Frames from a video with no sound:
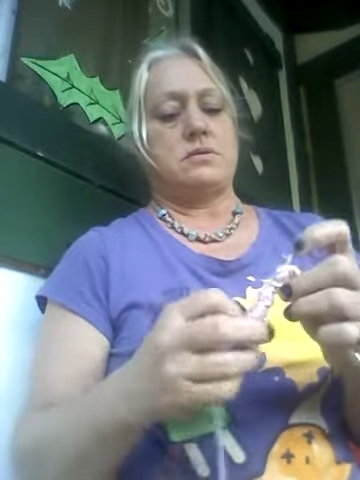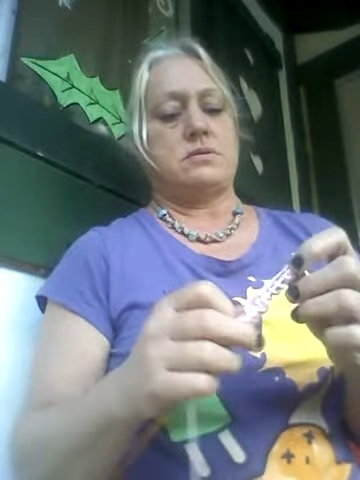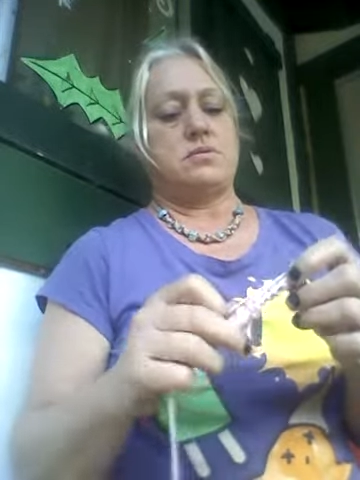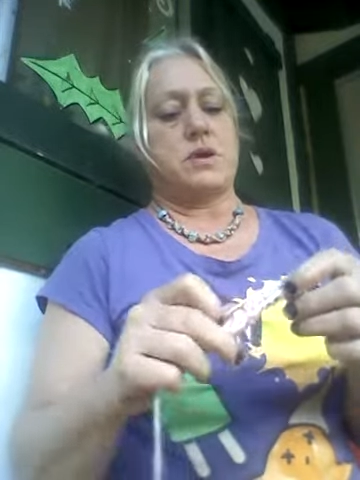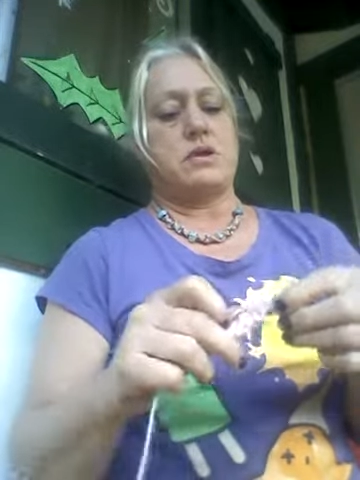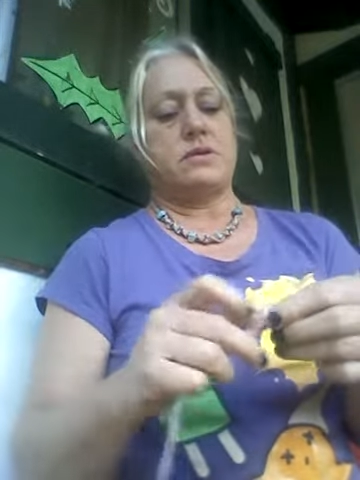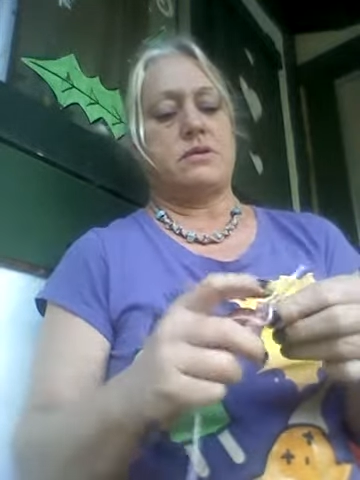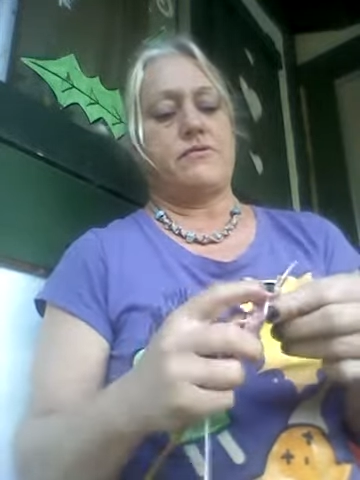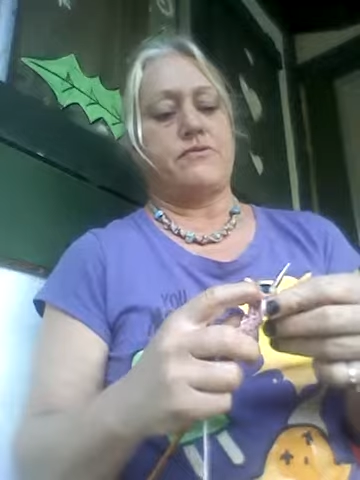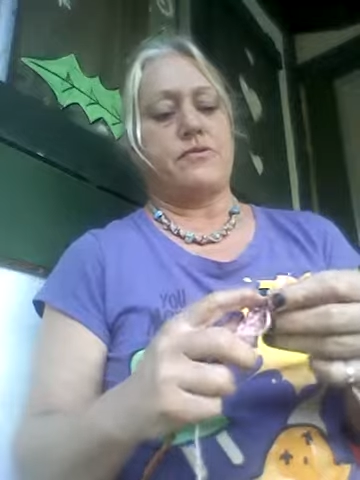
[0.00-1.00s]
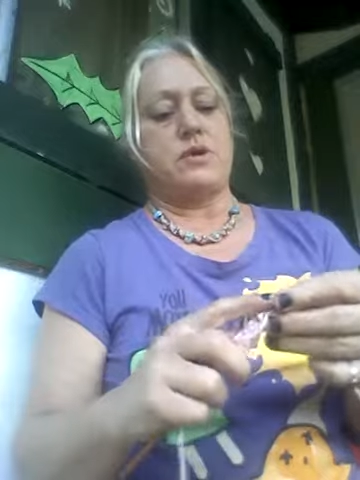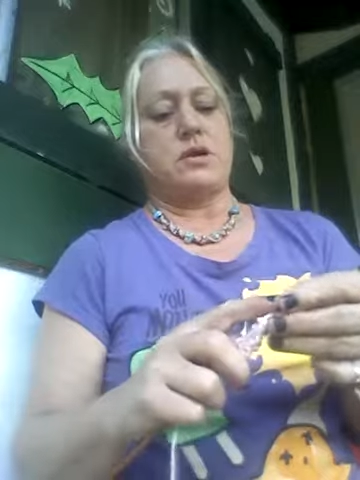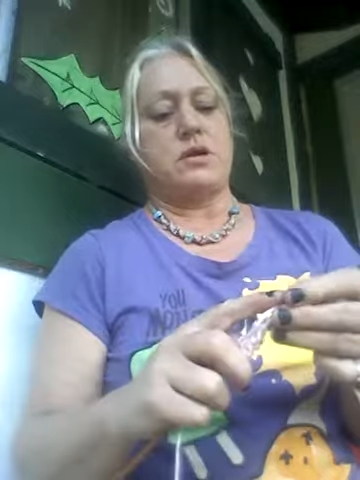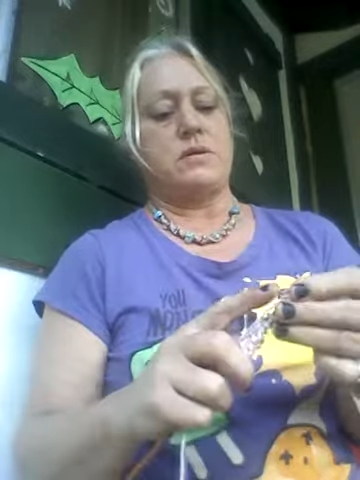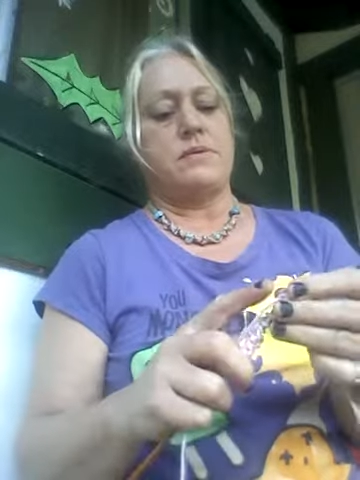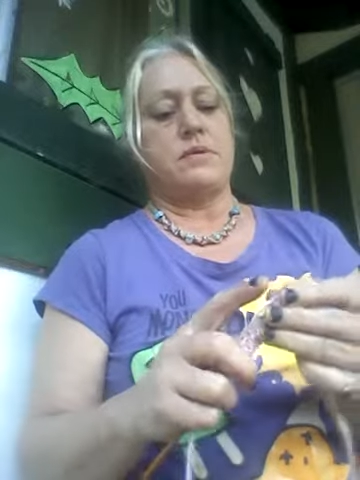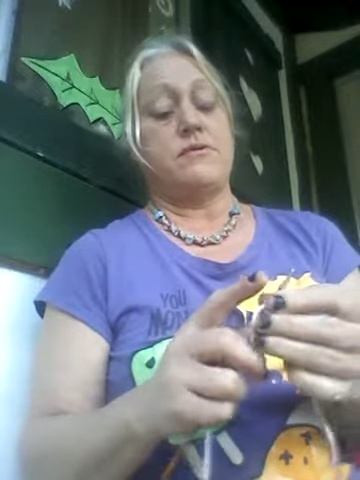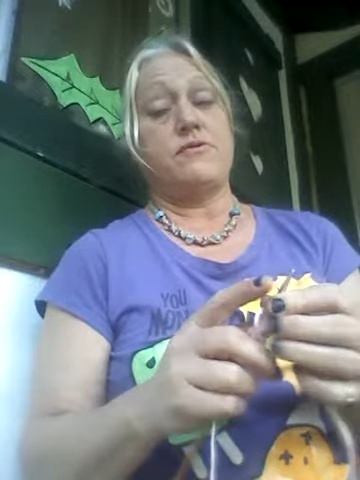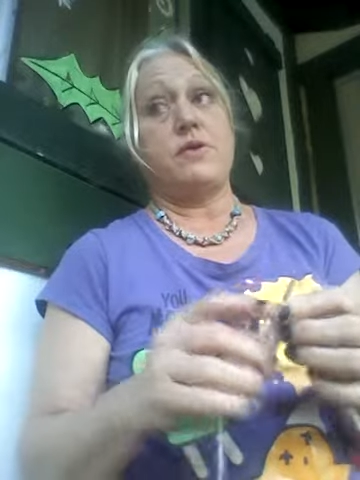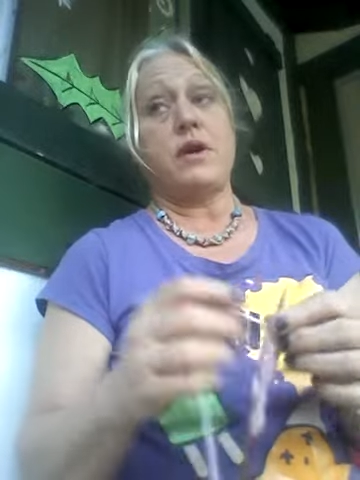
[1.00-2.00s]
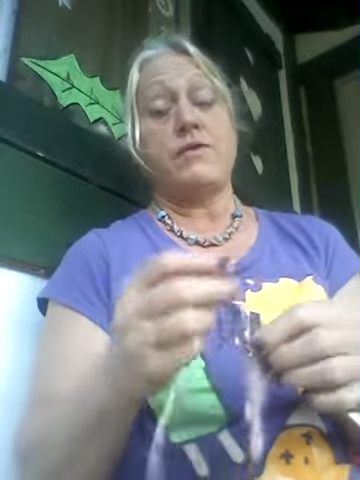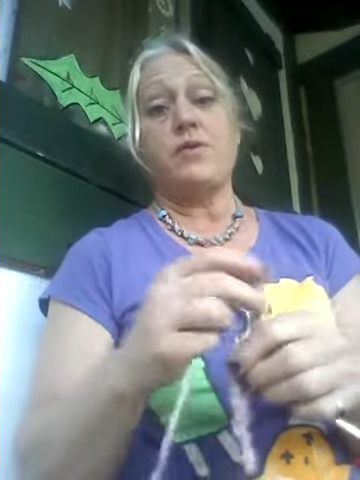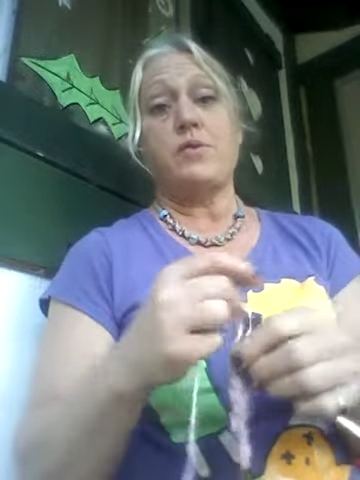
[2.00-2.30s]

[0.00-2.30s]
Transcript: It's practically free. But if you have